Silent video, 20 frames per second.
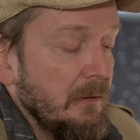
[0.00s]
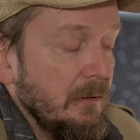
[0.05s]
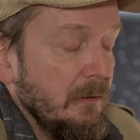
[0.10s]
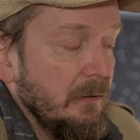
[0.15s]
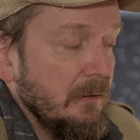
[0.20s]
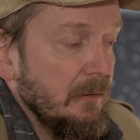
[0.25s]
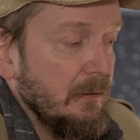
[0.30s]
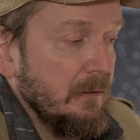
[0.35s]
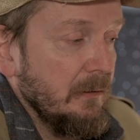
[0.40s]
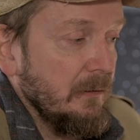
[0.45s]

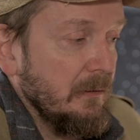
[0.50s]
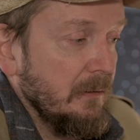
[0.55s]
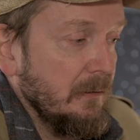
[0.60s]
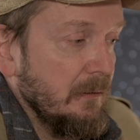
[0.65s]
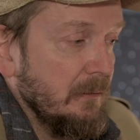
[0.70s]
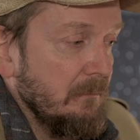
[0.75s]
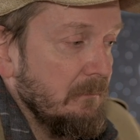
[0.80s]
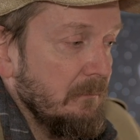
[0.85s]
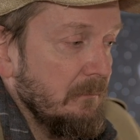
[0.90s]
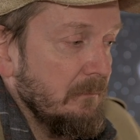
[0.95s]

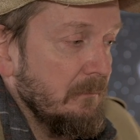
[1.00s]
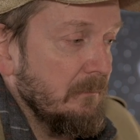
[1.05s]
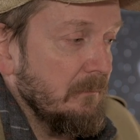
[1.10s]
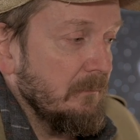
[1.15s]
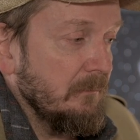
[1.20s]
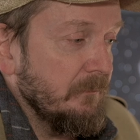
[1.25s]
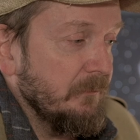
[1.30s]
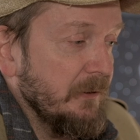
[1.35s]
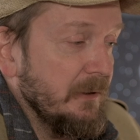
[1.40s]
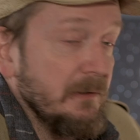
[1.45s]

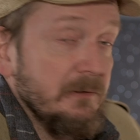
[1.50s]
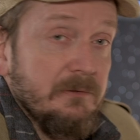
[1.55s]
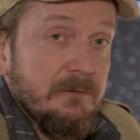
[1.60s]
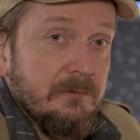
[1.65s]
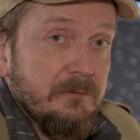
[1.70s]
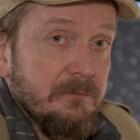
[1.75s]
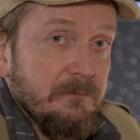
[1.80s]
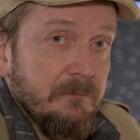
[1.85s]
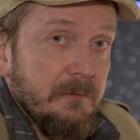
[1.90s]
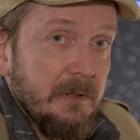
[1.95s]

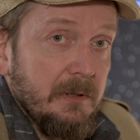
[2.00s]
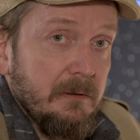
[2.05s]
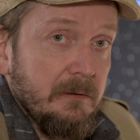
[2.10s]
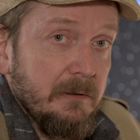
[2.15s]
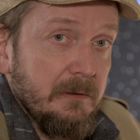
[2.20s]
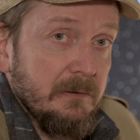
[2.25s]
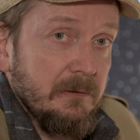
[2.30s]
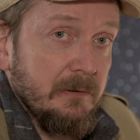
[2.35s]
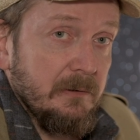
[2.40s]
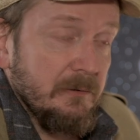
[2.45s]
feels
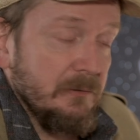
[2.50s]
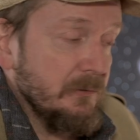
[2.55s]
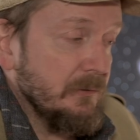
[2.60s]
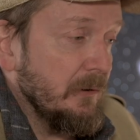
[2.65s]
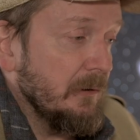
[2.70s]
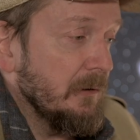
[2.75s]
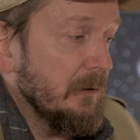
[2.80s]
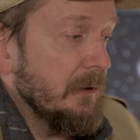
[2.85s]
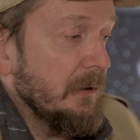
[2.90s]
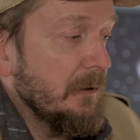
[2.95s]
very
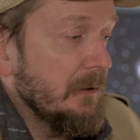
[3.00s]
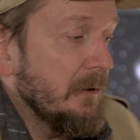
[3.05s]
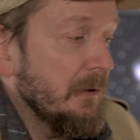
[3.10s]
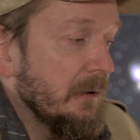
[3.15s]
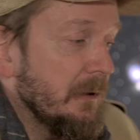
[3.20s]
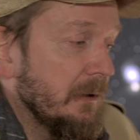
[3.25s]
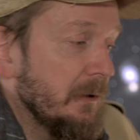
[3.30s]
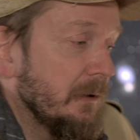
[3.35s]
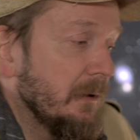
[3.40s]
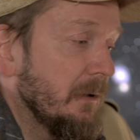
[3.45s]
solid,
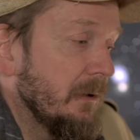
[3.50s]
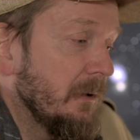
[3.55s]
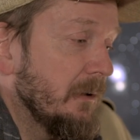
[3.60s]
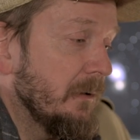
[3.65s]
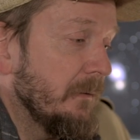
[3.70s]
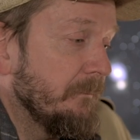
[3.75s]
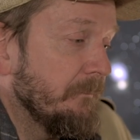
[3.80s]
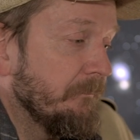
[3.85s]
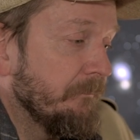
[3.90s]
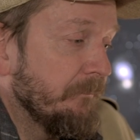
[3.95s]

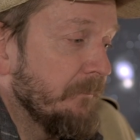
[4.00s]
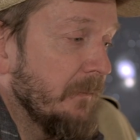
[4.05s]
and